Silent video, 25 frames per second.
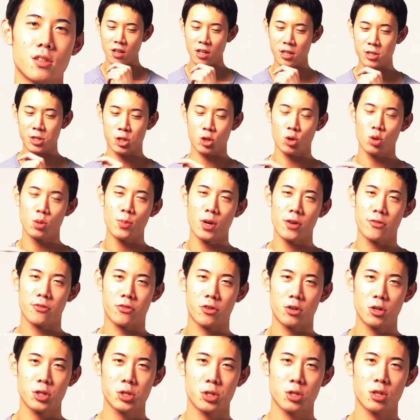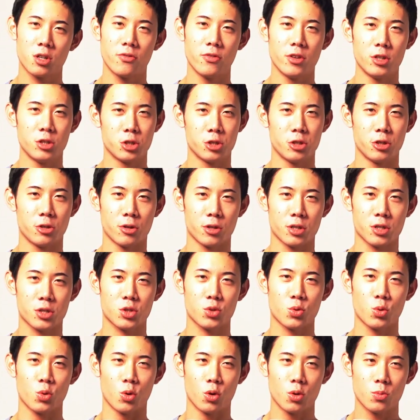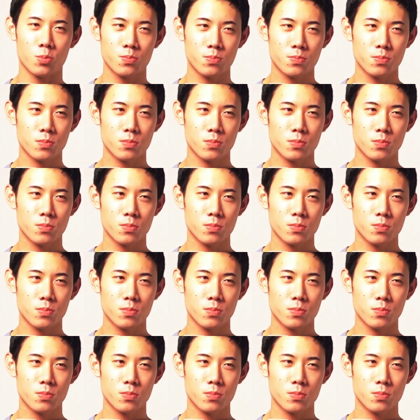And so in my first year of engineering school,